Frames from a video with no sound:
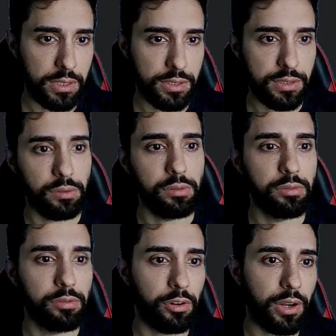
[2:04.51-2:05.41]
So
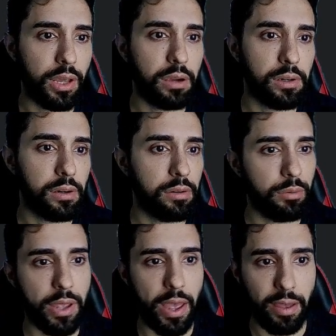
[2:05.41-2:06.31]
for the car, we
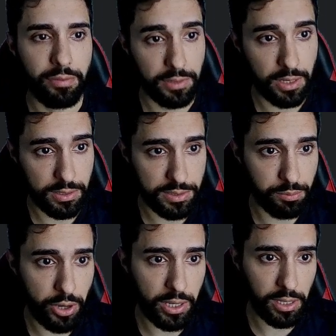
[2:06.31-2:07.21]
have that it's
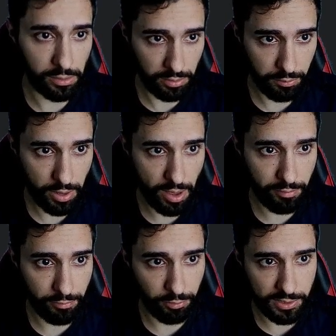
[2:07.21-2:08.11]
braking and we have
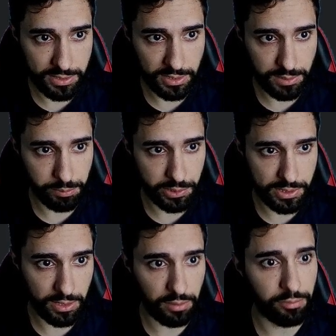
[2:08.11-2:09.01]

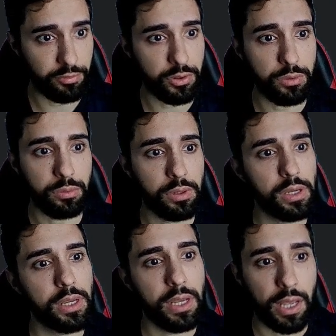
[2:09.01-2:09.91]
46% of fuel,
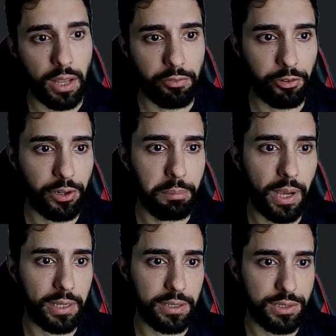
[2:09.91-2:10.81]
and for the
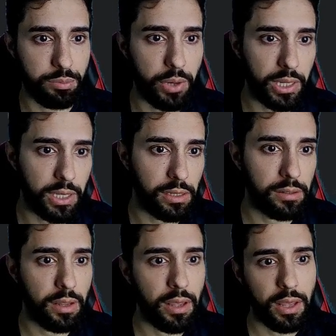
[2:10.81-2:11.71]
bike it's braking
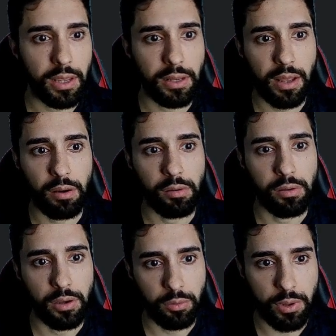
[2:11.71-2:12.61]
and now
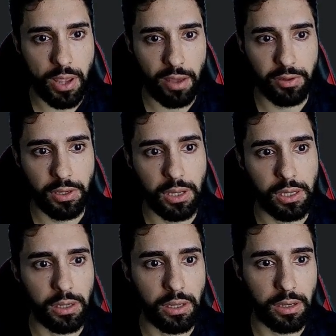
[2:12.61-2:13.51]
we have an
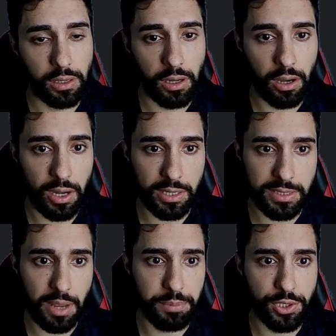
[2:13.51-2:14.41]
uncaught
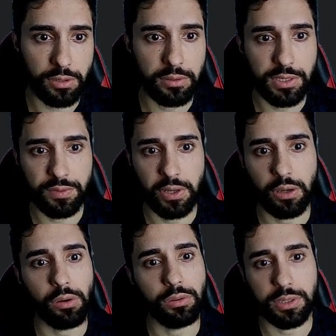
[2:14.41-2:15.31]
exception. This
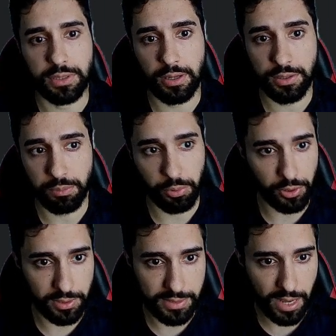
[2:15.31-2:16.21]
vehicle does not support
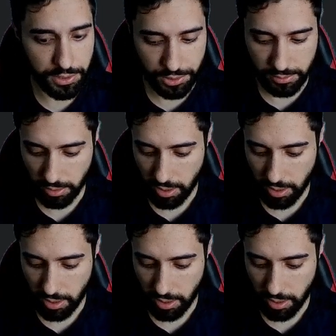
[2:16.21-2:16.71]
this action.